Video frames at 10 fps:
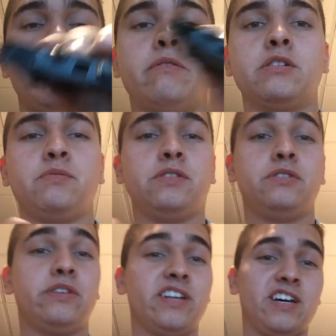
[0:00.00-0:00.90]
which means
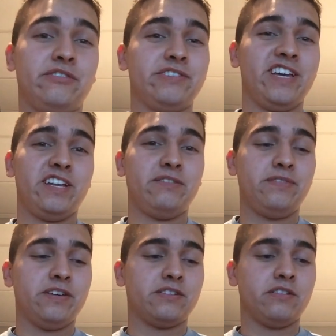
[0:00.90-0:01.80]
you cannot use any
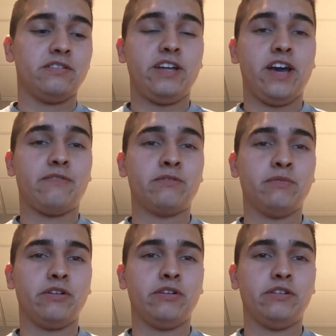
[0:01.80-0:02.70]
VSR-10
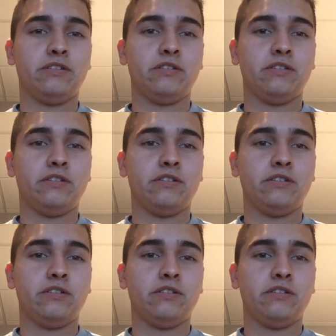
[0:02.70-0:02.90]
aftermarket